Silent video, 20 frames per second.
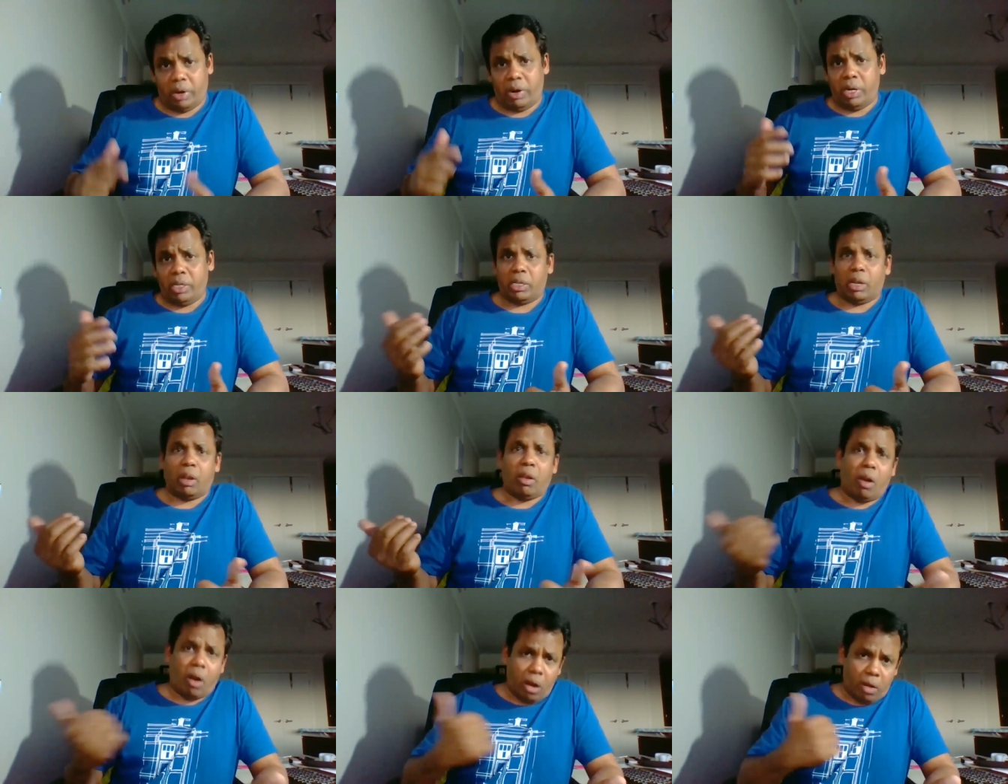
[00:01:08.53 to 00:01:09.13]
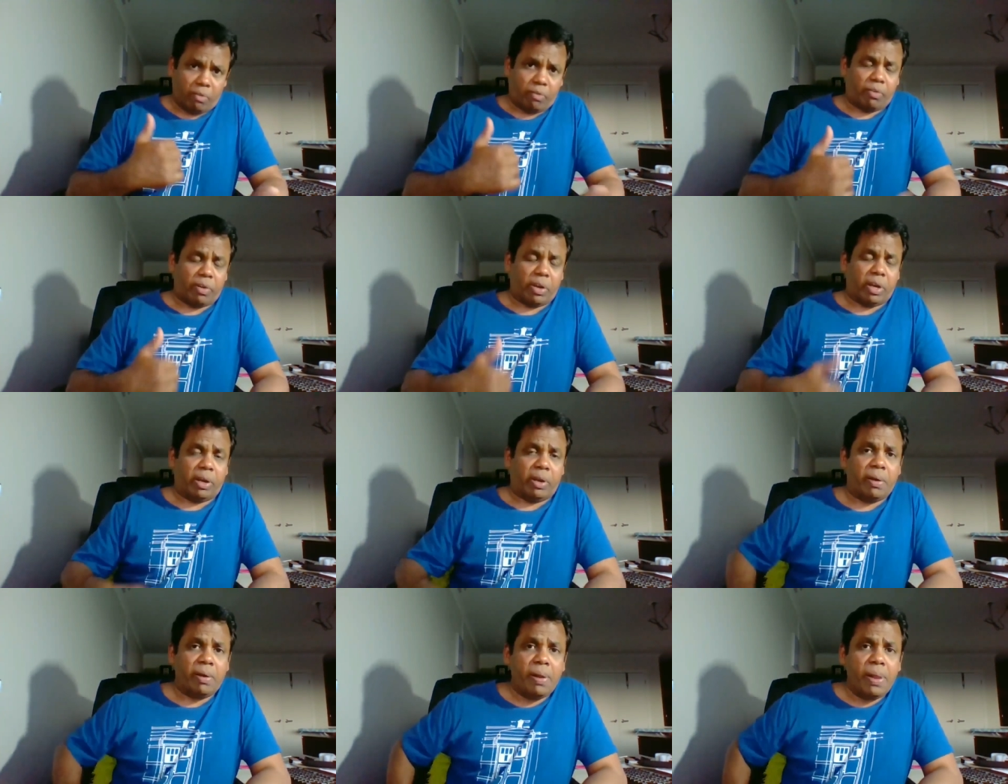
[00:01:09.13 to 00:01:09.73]
There is a lot
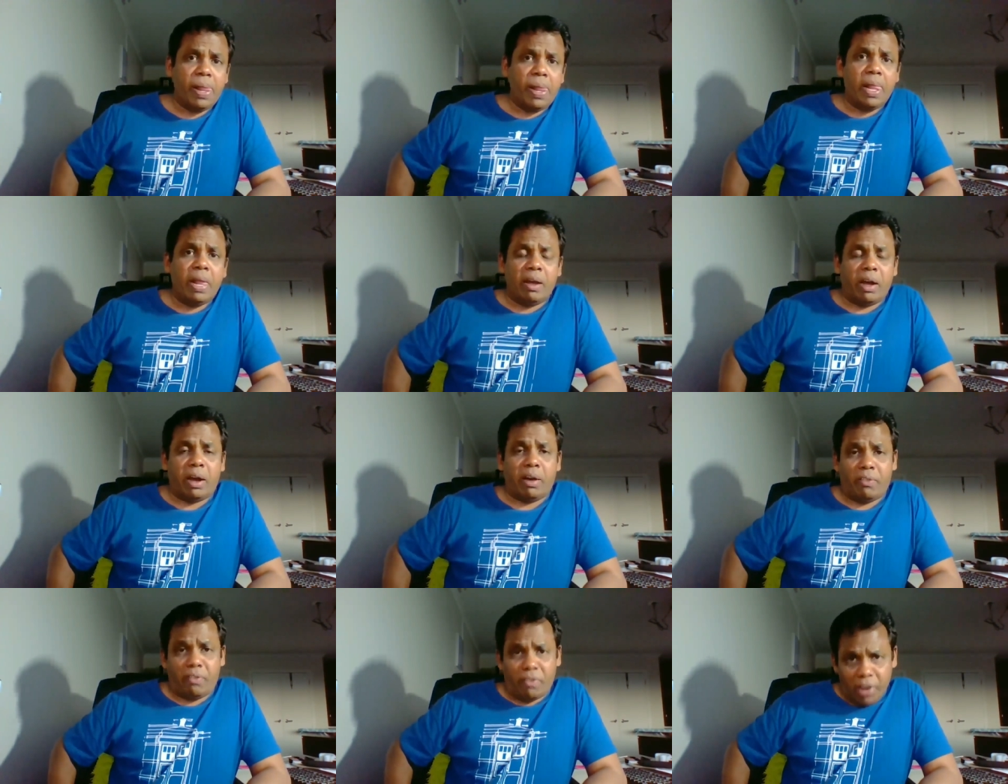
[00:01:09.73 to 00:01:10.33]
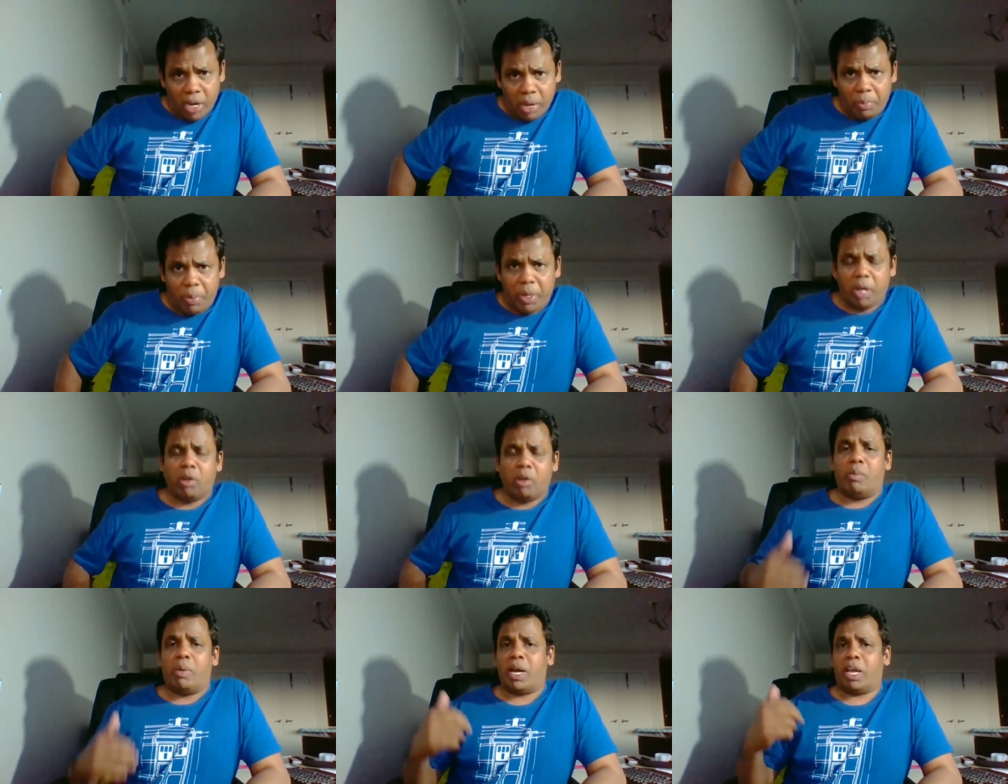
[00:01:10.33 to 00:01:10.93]
of
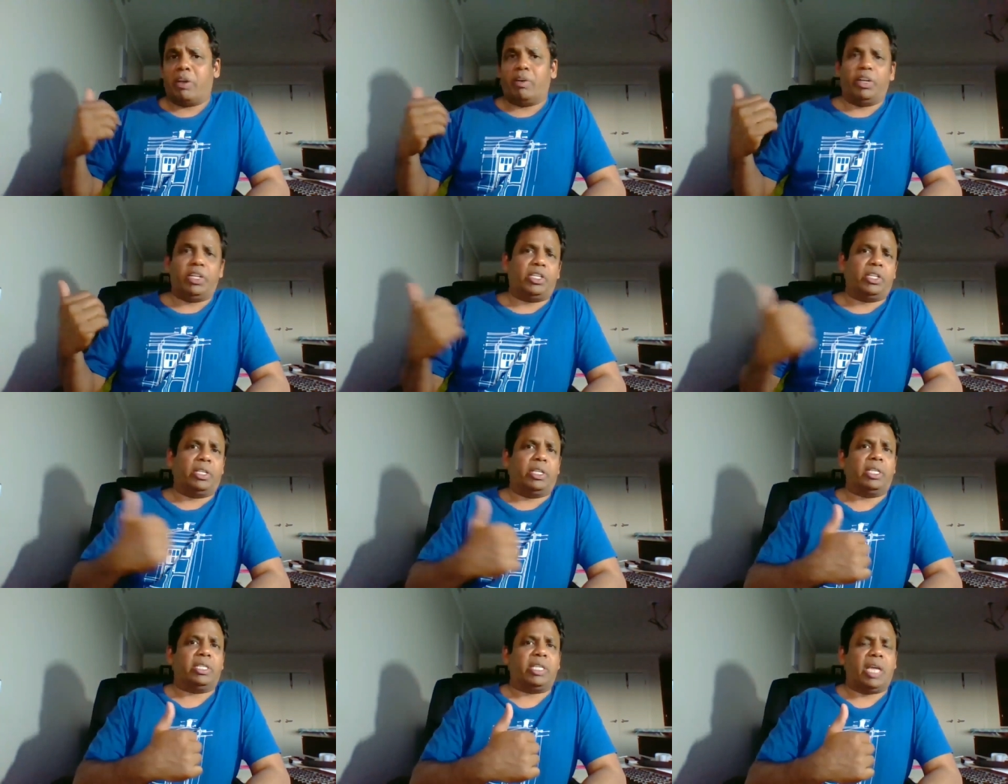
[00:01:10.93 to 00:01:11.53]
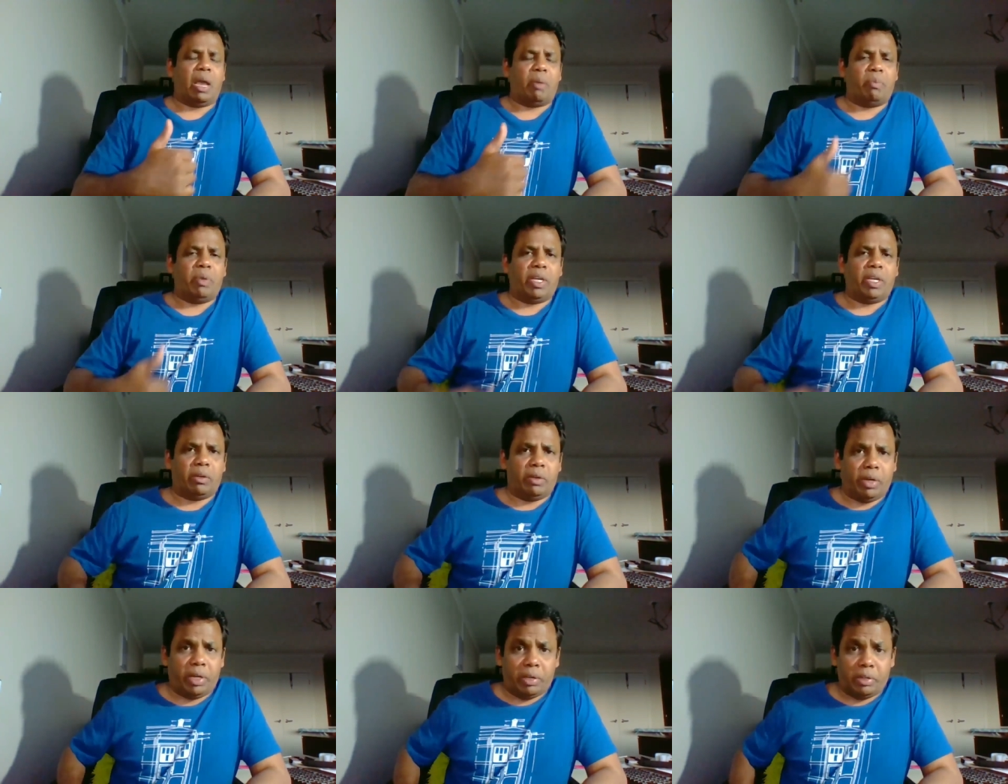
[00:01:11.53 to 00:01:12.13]
Filipino migration that's
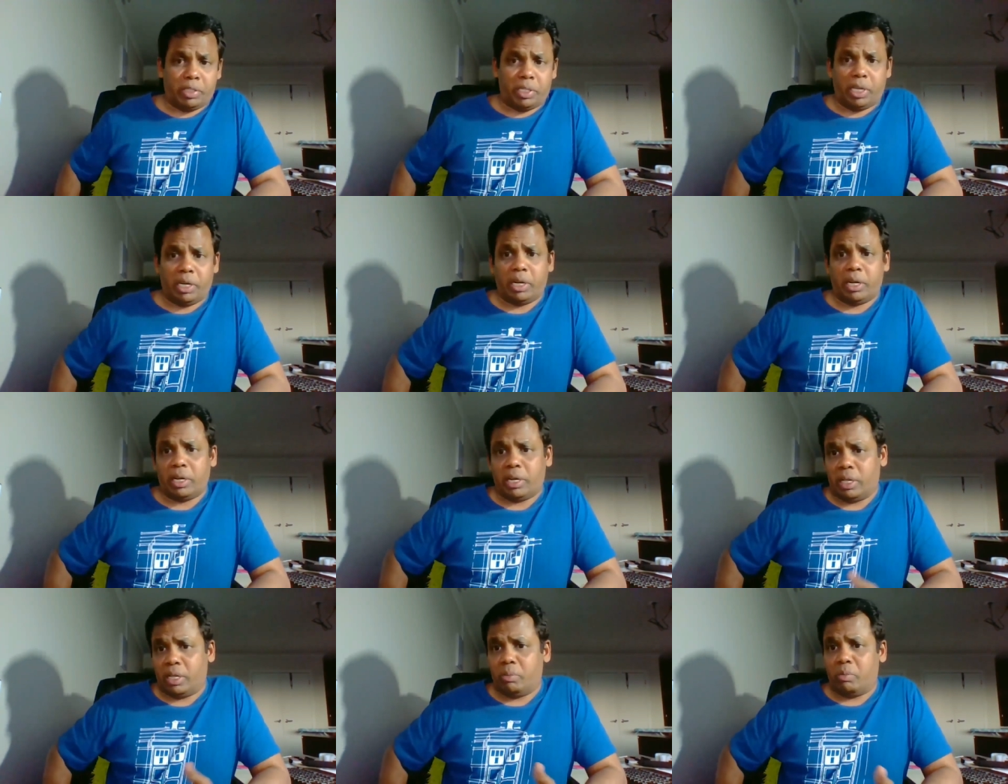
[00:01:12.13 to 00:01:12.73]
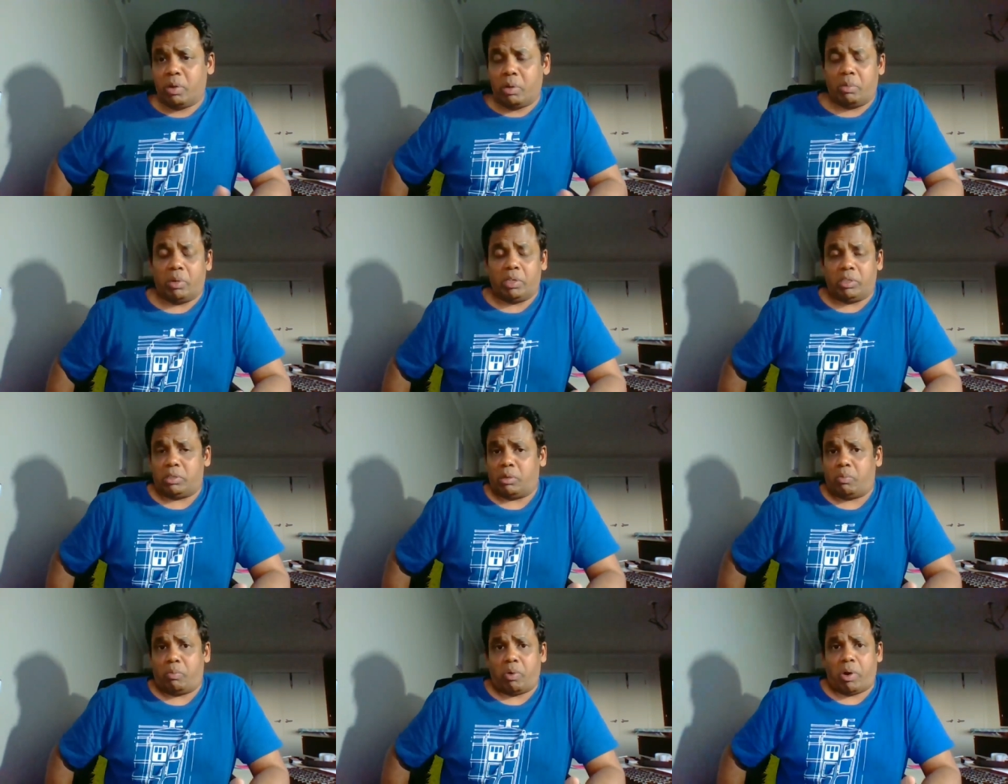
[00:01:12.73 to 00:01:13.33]
happening to New Zealand at the
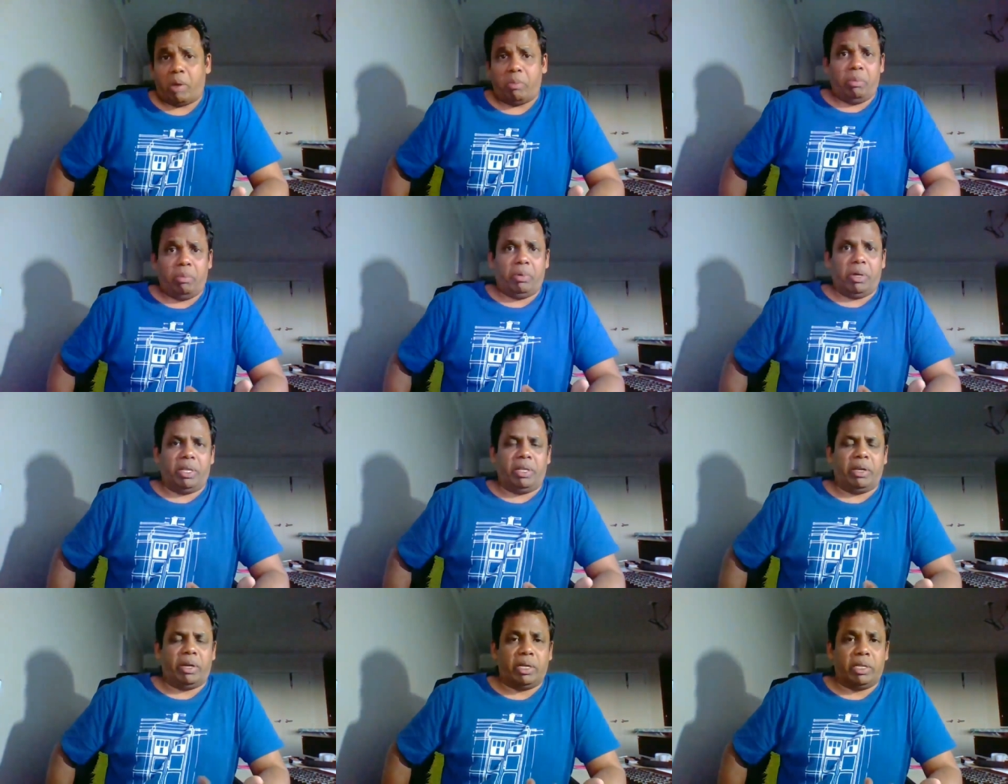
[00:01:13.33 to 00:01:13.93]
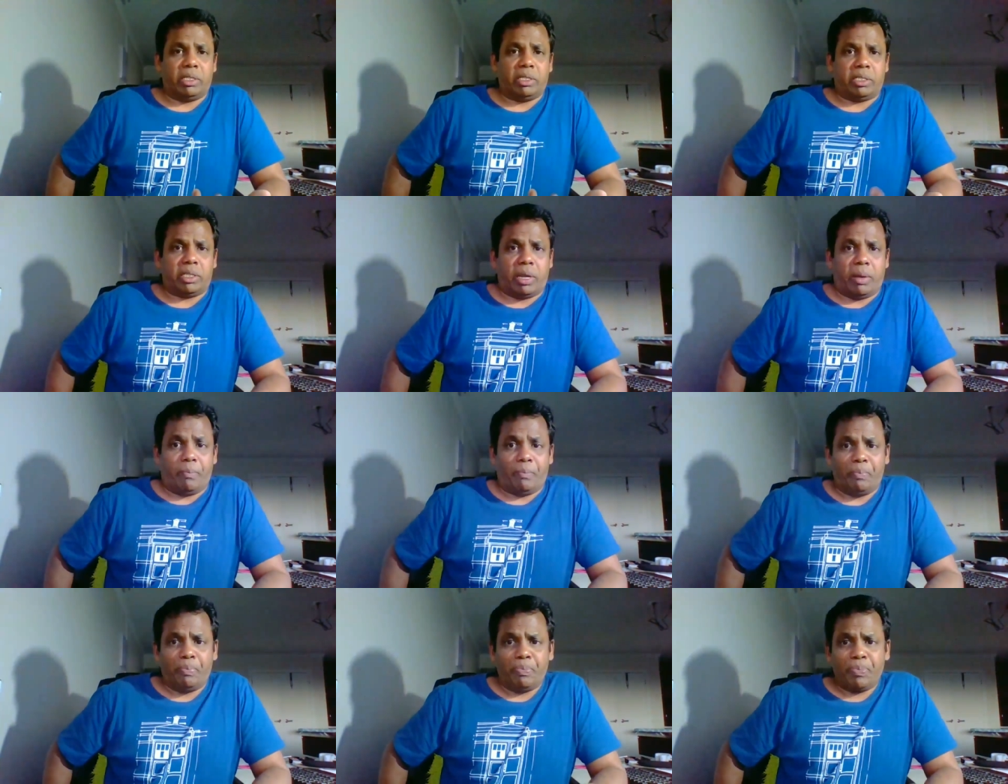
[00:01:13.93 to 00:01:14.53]
moment, so probably there is
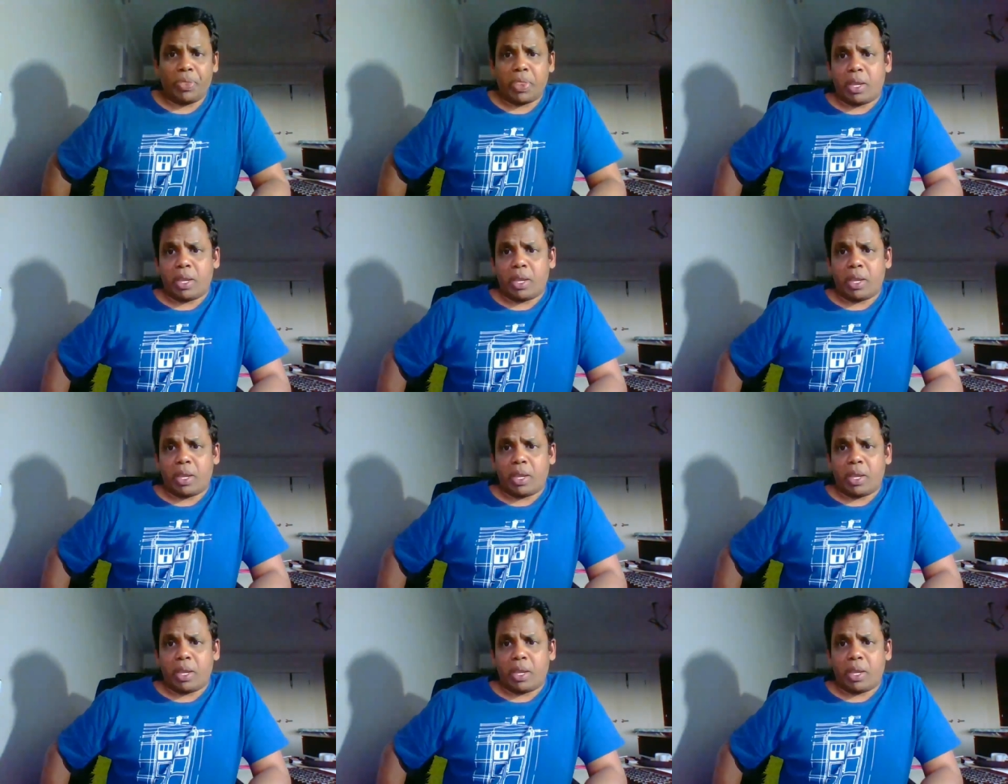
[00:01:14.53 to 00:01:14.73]
some